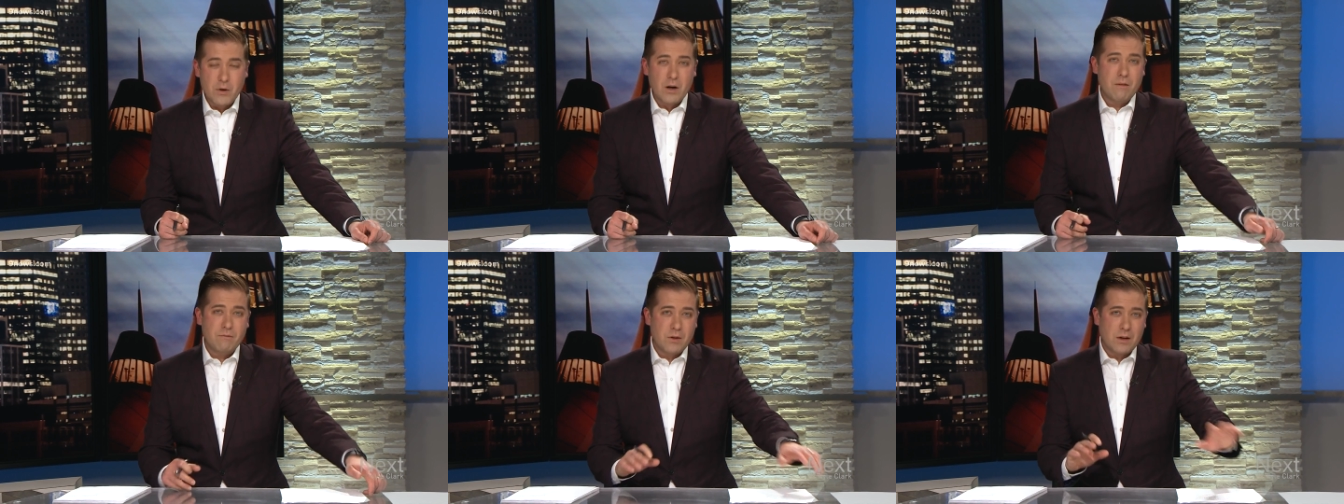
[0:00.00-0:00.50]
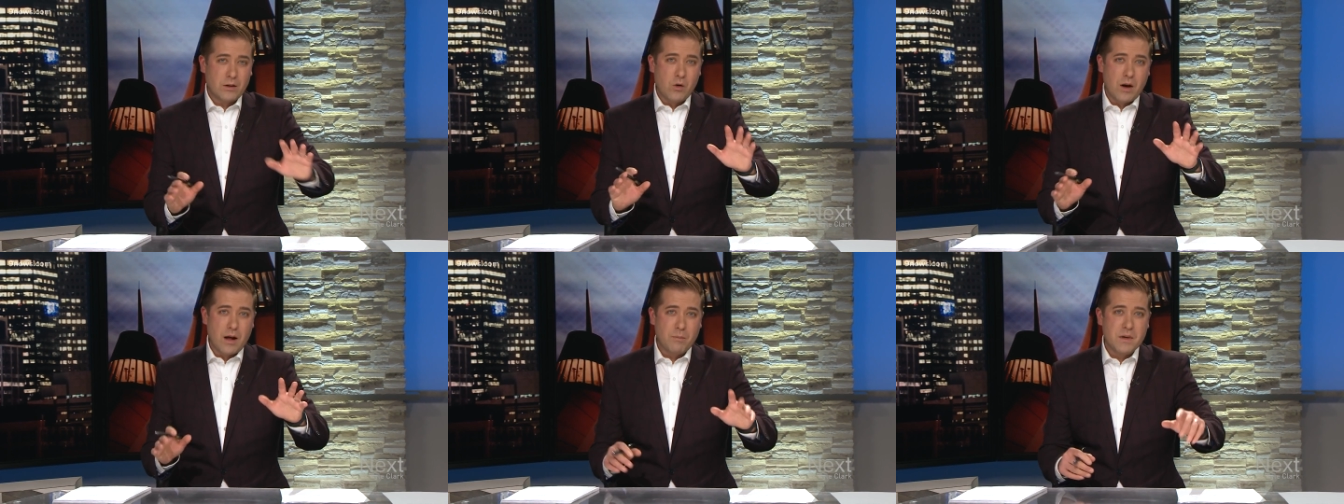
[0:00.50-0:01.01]
They're not, they're not
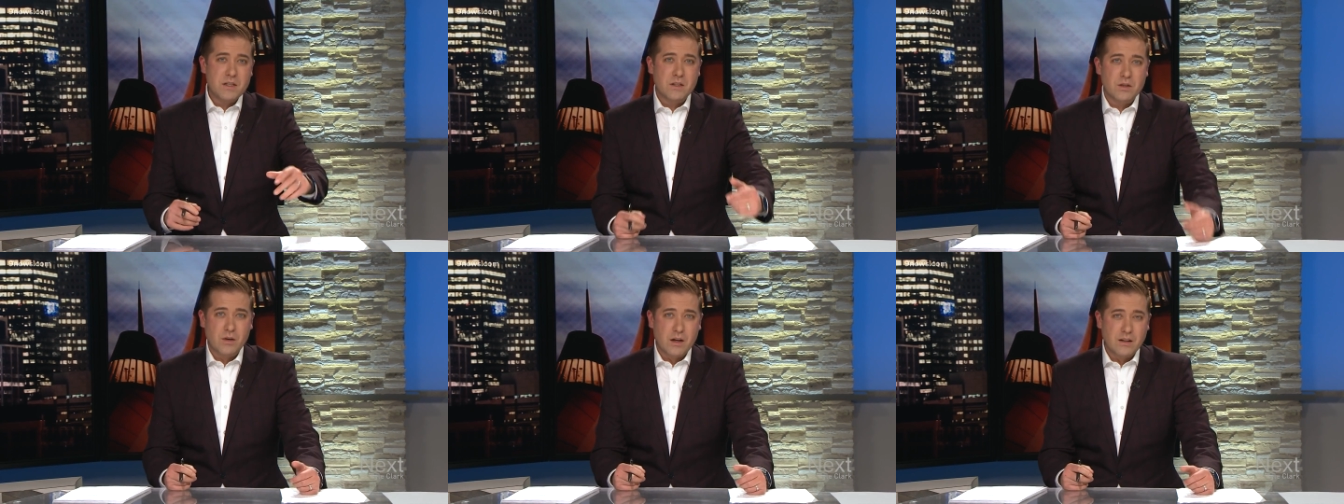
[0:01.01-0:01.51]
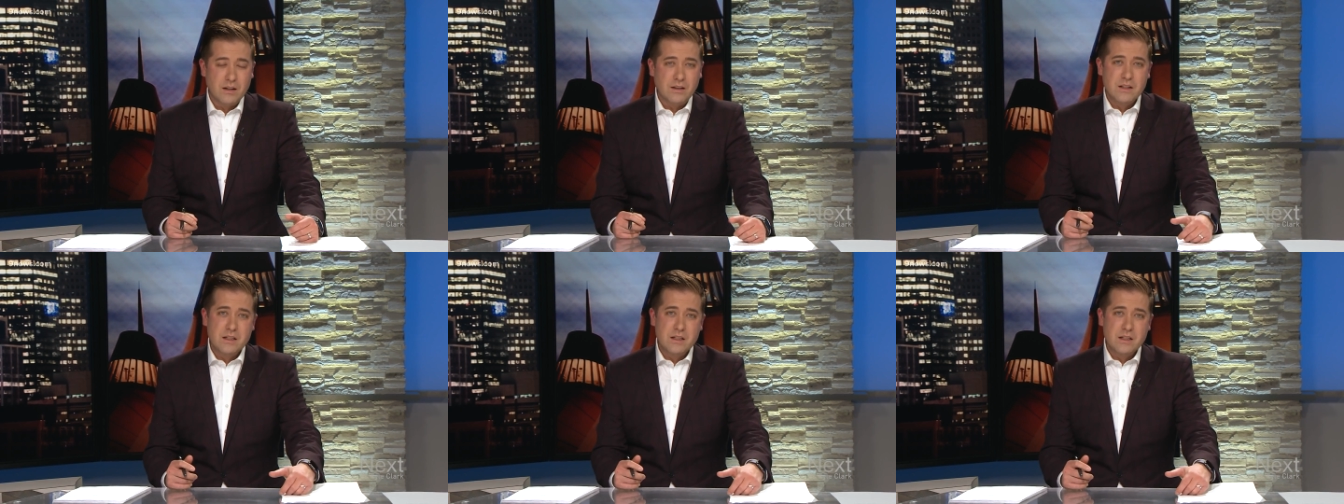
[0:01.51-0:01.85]
going out of business or anything.